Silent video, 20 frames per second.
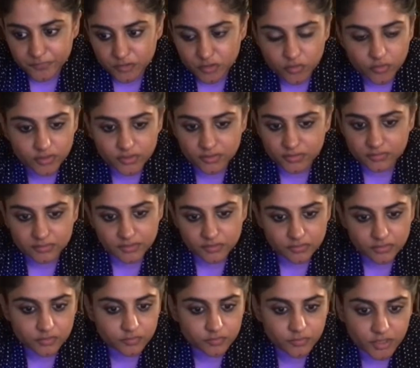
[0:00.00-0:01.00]
you're
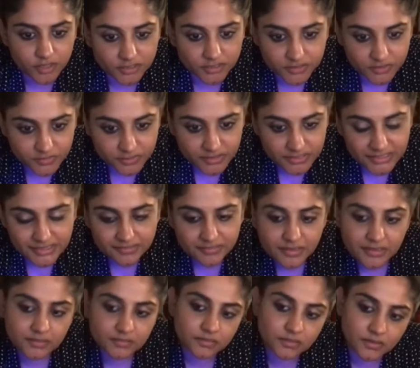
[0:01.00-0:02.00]
in a purgatory,
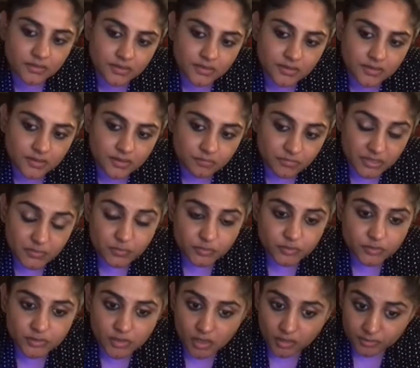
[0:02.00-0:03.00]
and then
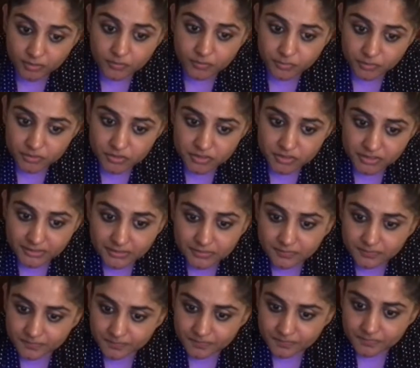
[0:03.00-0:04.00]
people who call your
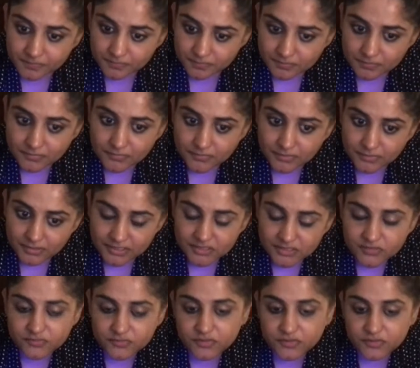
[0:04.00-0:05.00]
bullshit.
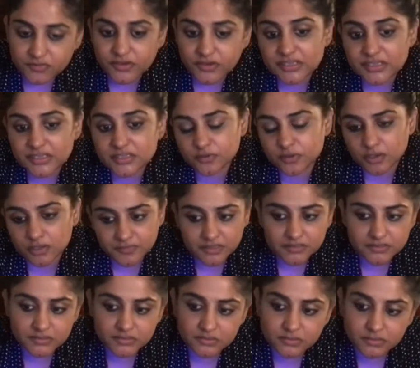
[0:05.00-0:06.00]
It's very easy for all
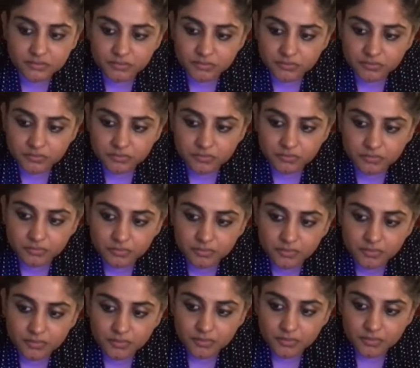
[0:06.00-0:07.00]
of us
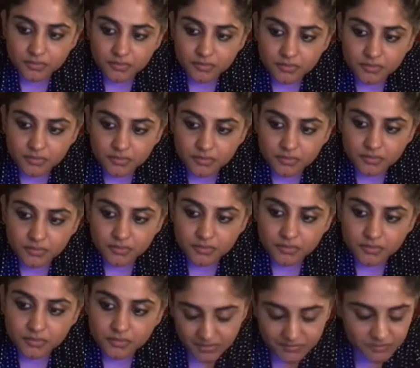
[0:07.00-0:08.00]
to,
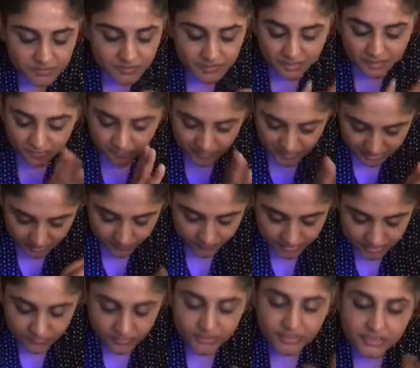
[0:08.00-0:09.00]
I'm speaking of
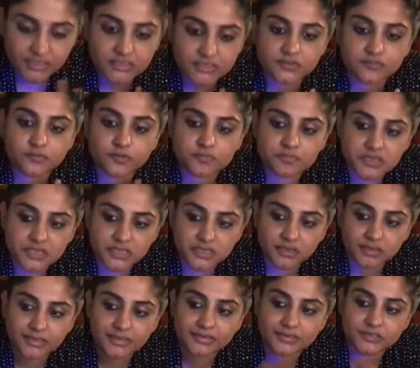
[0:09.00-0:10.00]
myself. It's very easy for
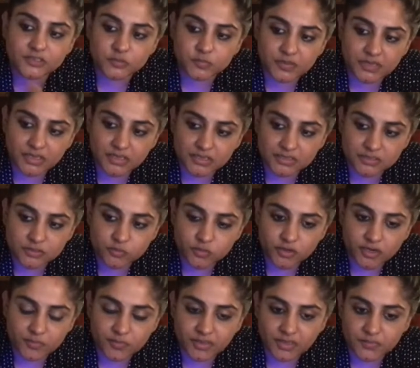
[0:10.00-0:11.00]
me to get in a space
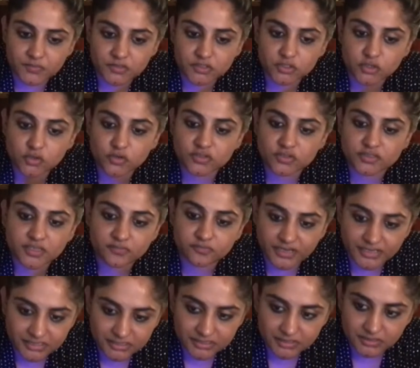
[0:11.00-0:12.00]
where I become so
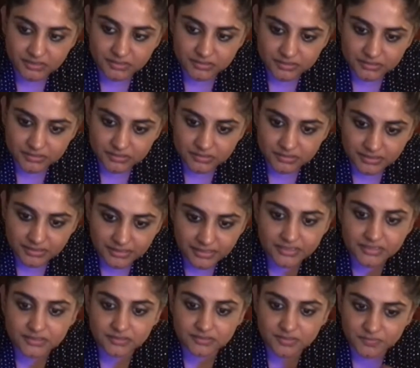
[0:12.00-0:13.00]
self-righteous
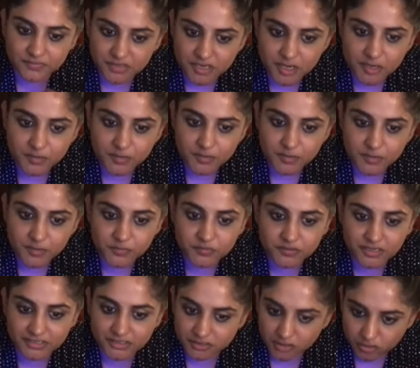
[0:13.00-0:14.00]
that sometimes
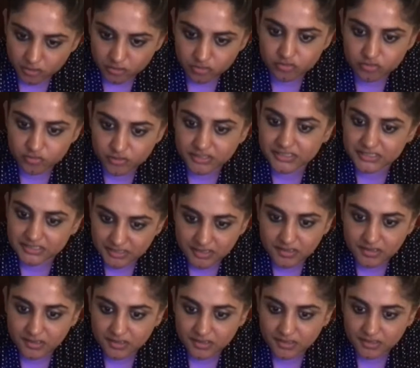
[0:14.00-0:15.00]
I don't
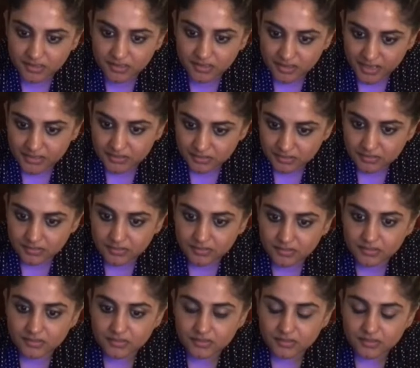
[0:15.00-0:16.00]
really see that